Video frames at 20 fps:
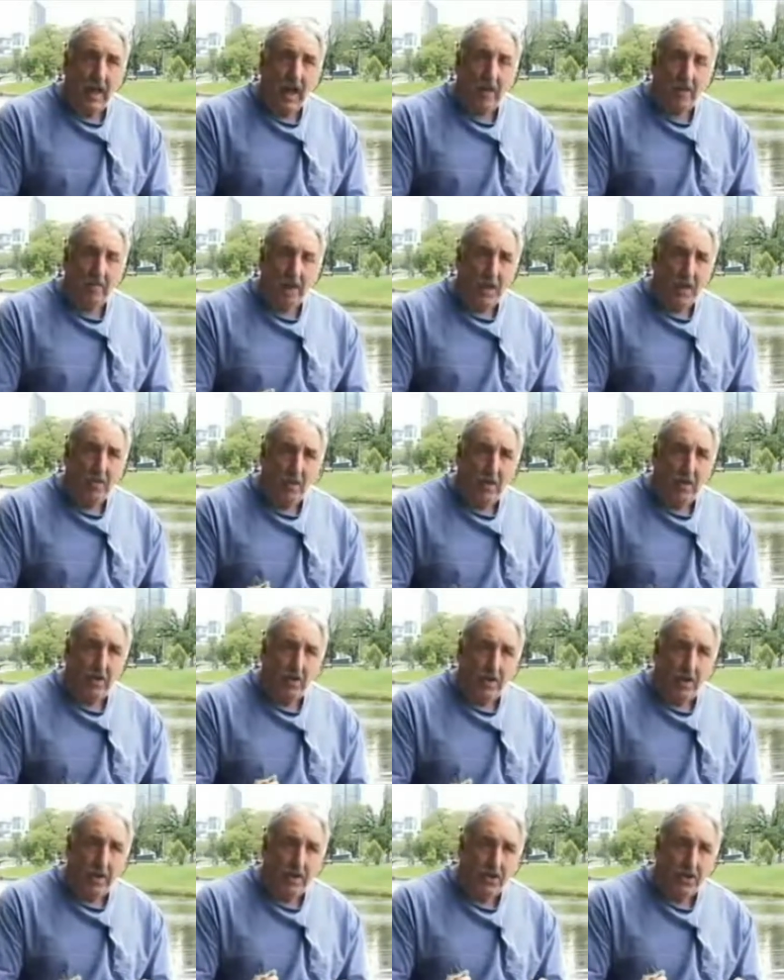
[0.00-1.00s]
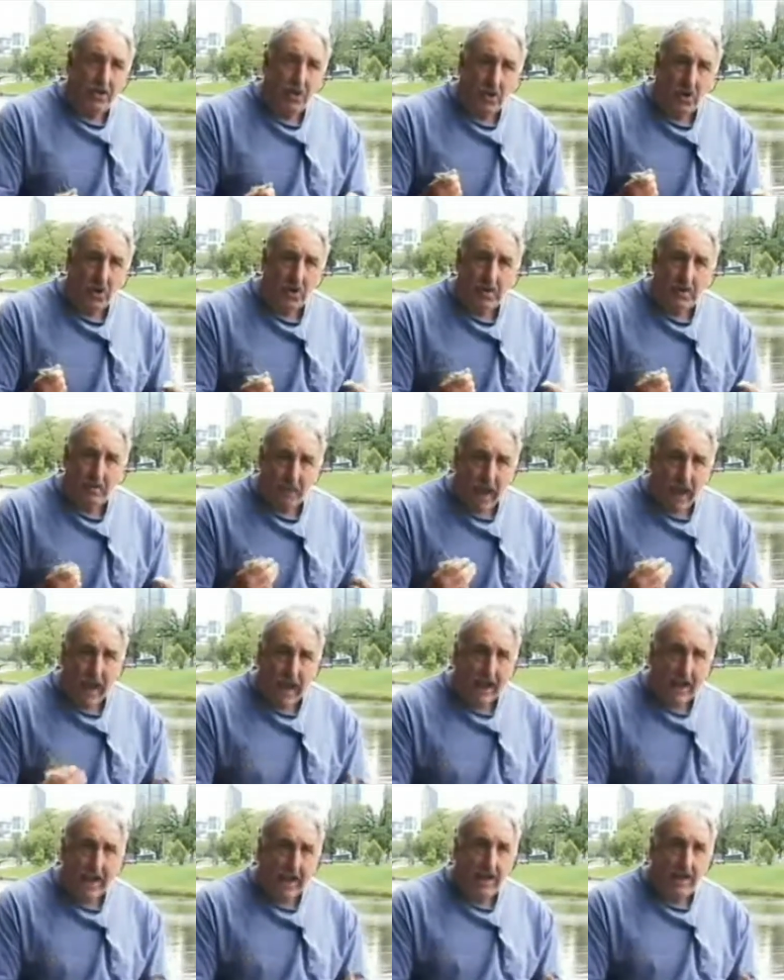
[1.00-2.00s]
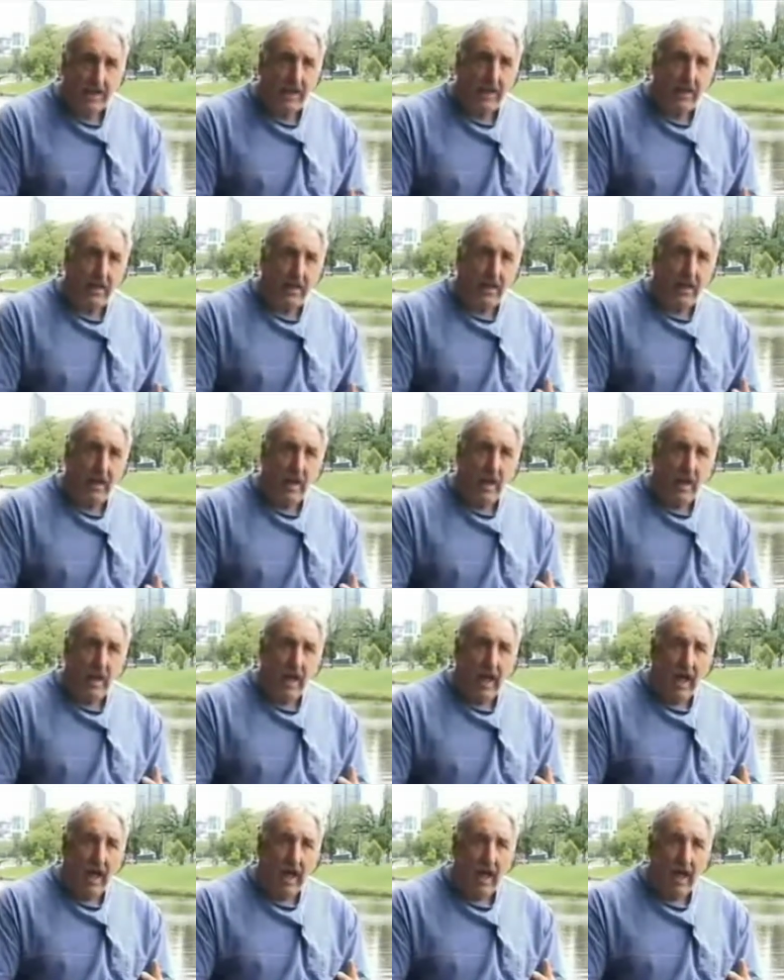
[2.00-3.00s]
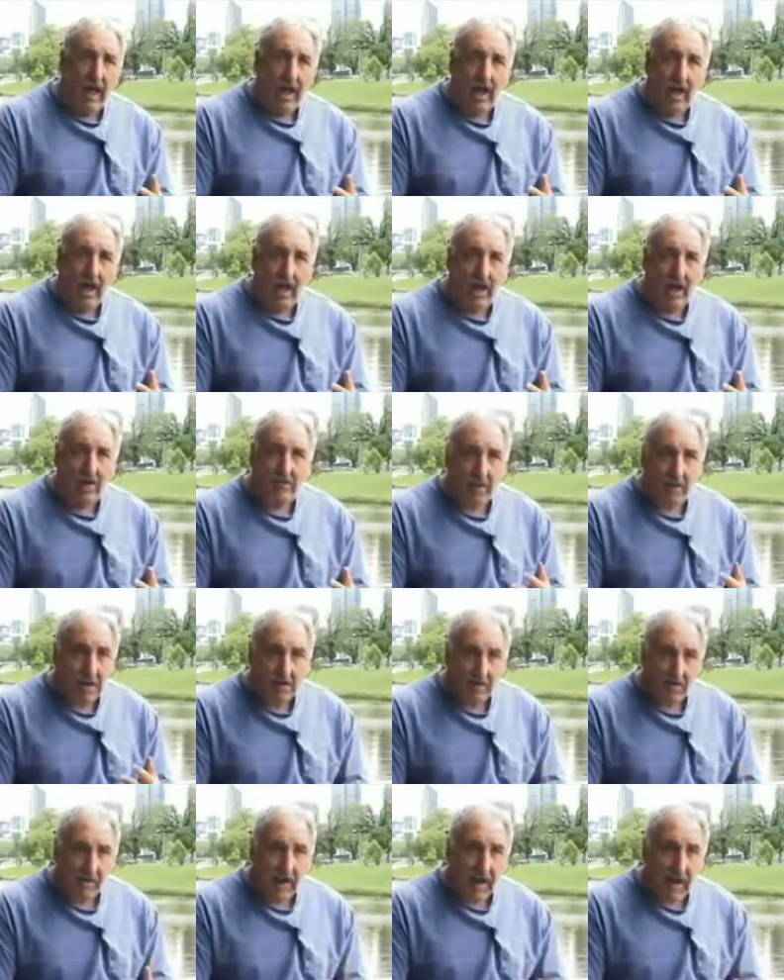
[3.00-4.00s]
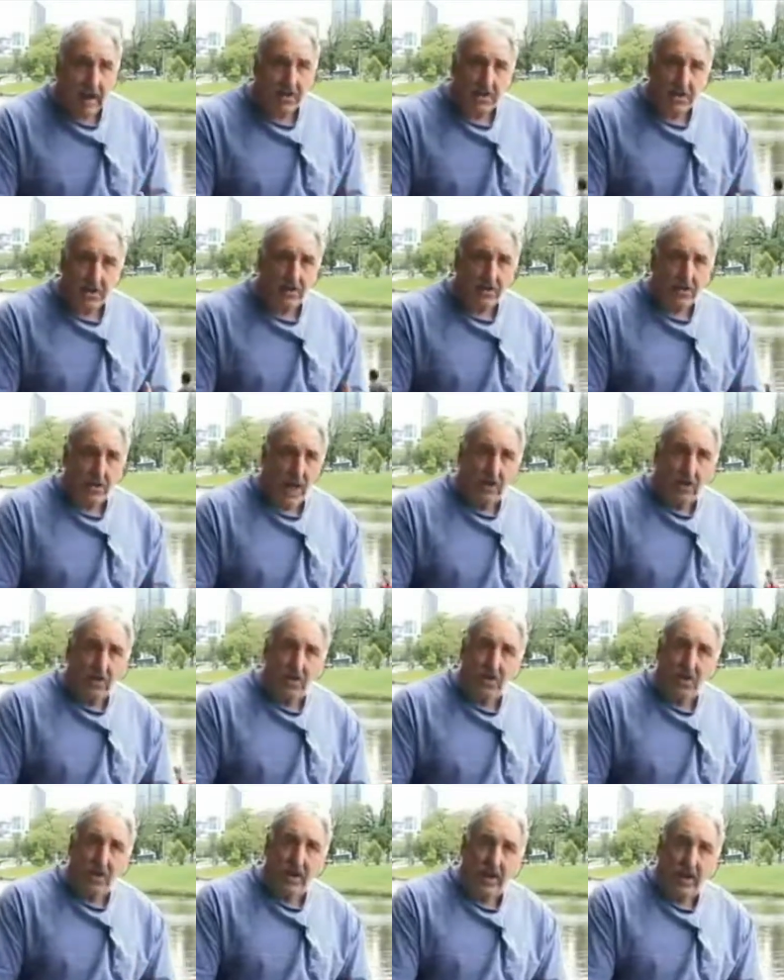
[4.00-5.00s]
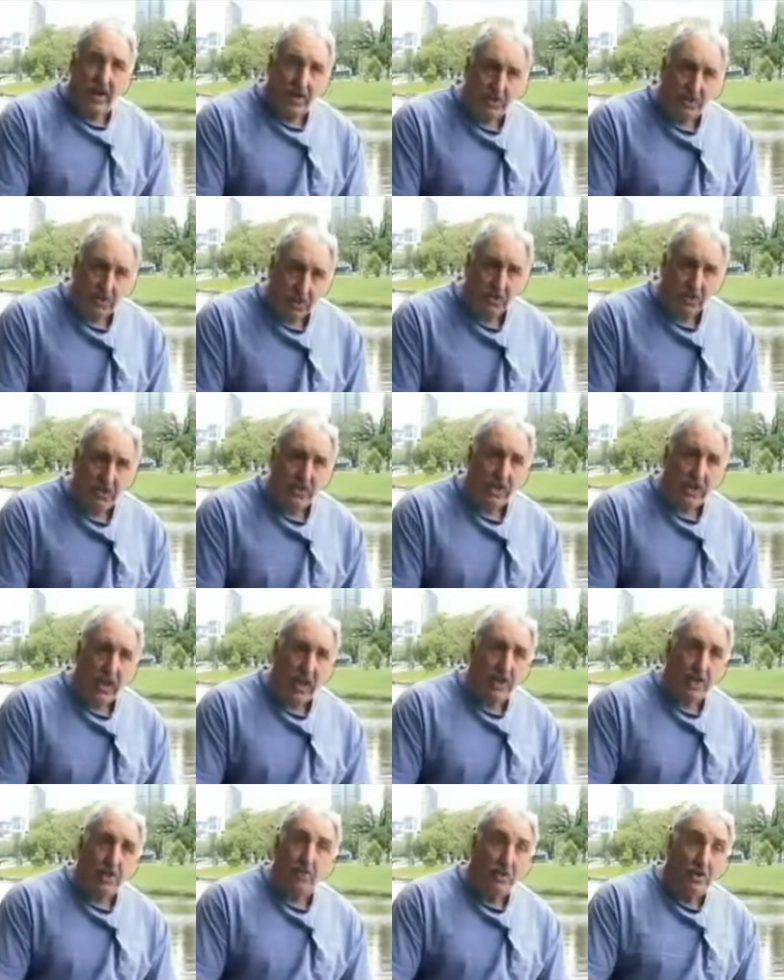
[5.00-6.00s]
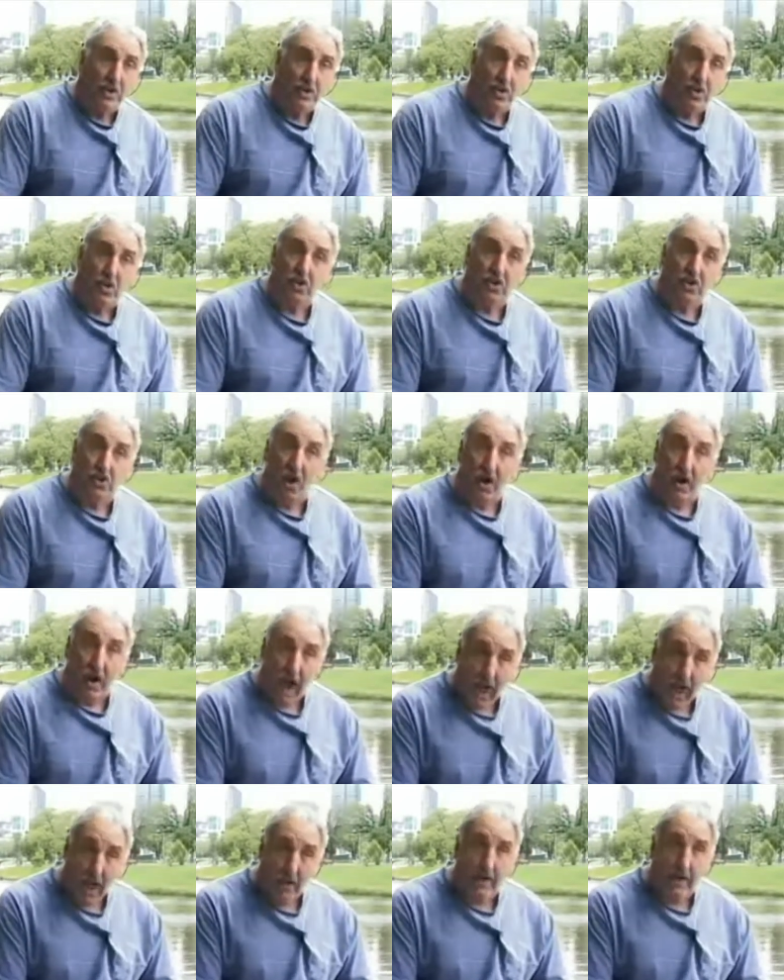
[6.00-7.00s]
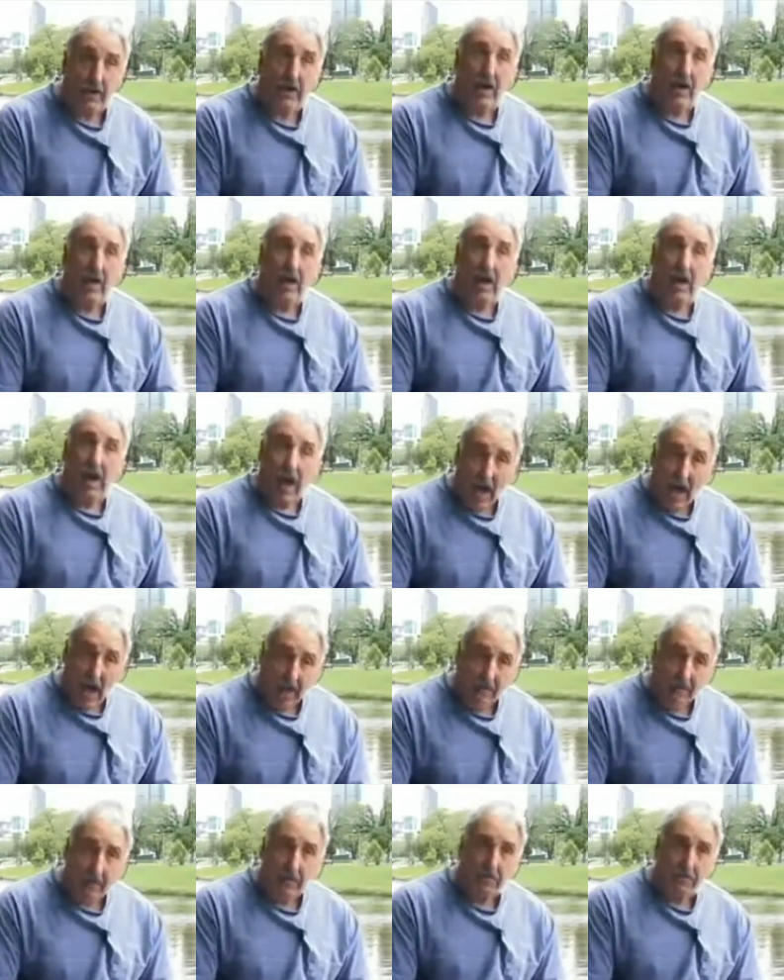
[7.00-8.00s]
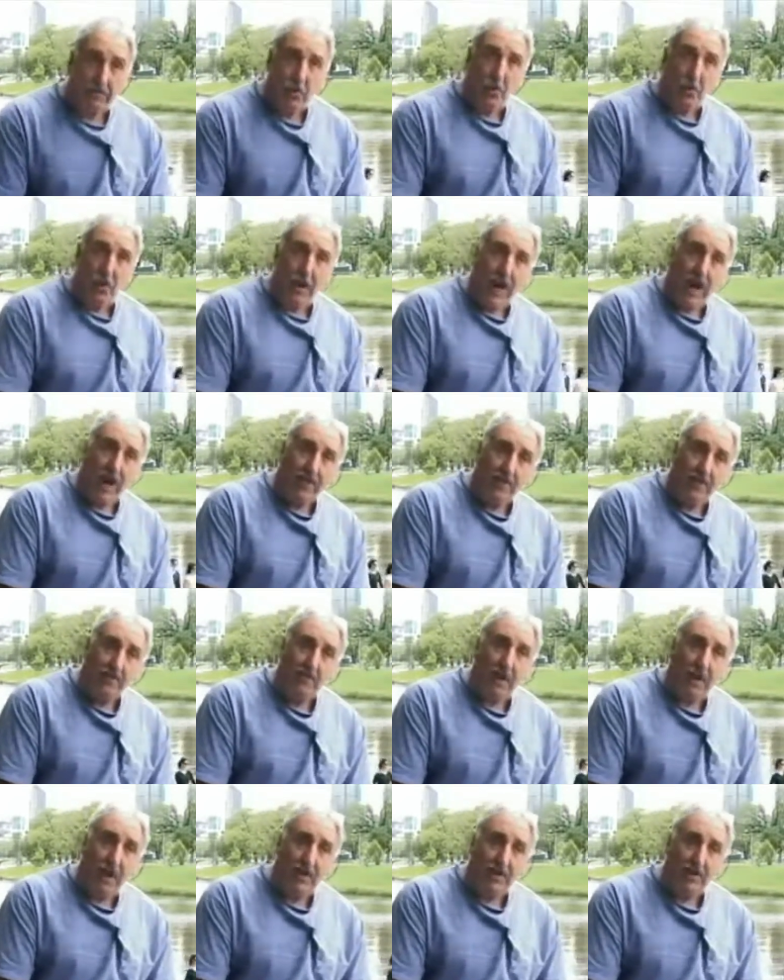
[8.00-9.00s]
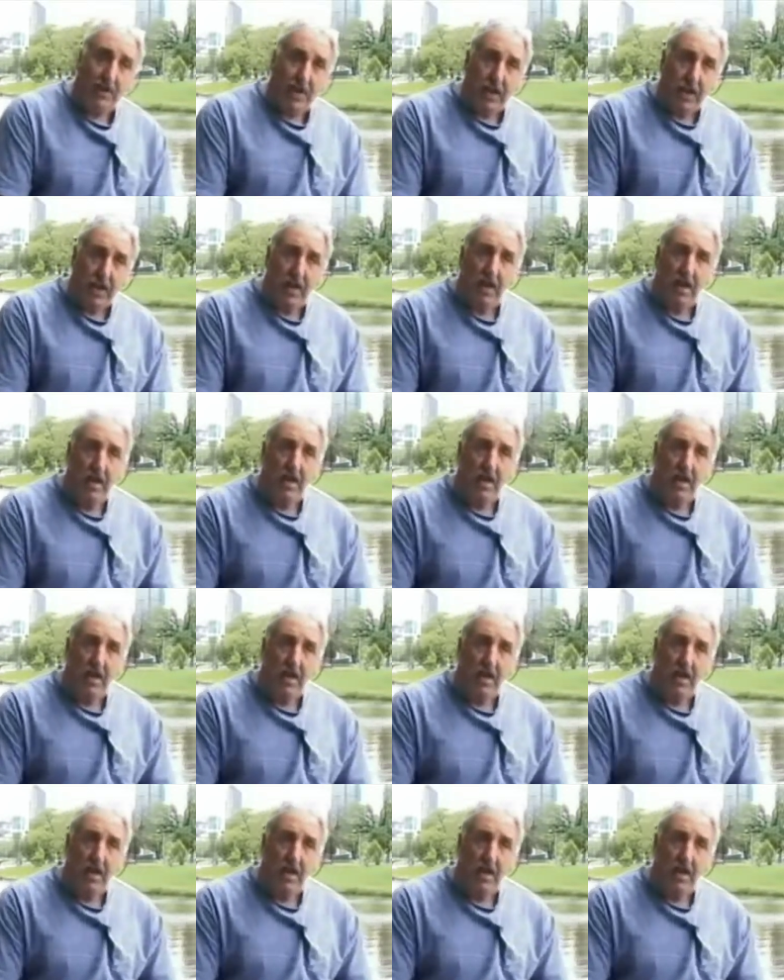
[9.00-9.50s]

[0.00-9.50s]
I mean, we, we saw the banning uh, of recreational duck shooting in two states. We saw John Howard, after the Port Arthur tragedy,